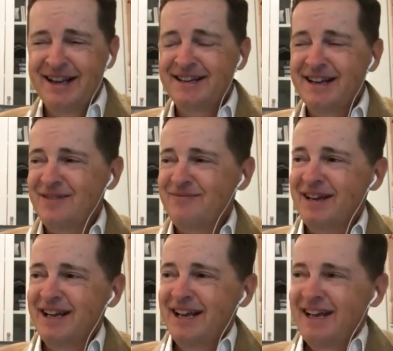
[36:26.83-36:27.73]
And
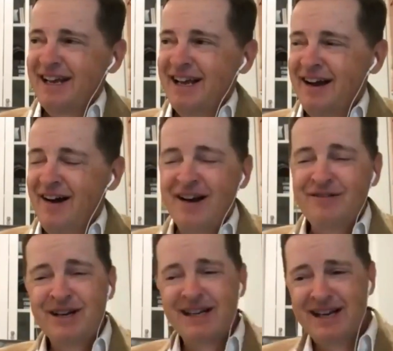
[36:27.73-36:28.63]
I
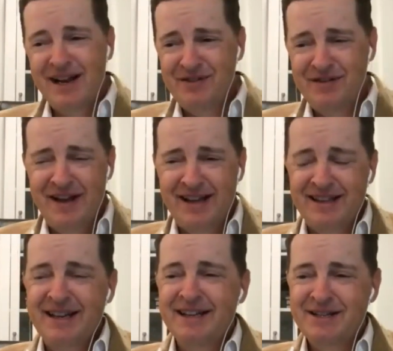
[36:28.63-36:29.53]
really love the fact
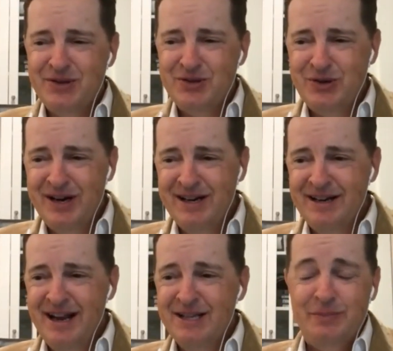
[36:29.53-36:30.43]
that he is
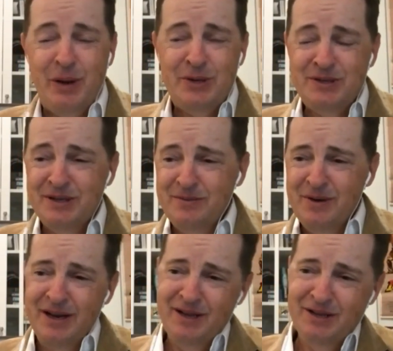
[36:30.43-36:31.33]
Australian, as opposed to
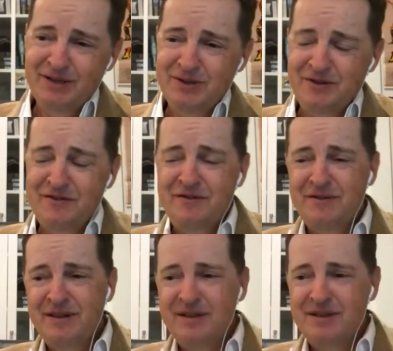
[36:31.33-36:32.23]
my other sort of
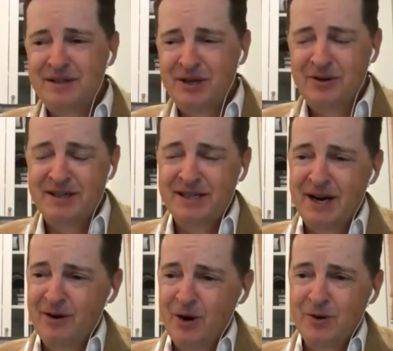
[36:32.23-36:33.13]
series
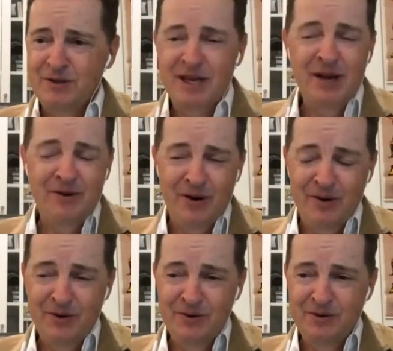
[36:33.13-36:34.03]
hero,
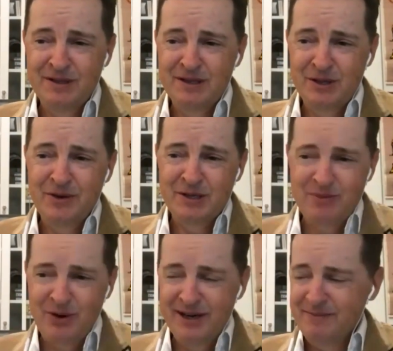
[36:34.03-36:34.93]
Scarecrow, who is a US
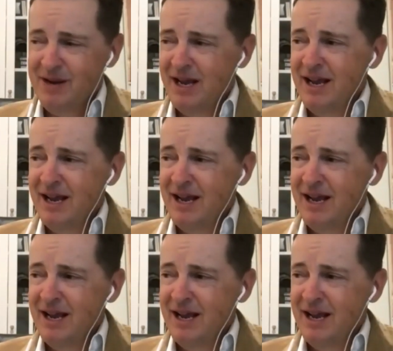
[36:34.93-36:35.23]
Marine.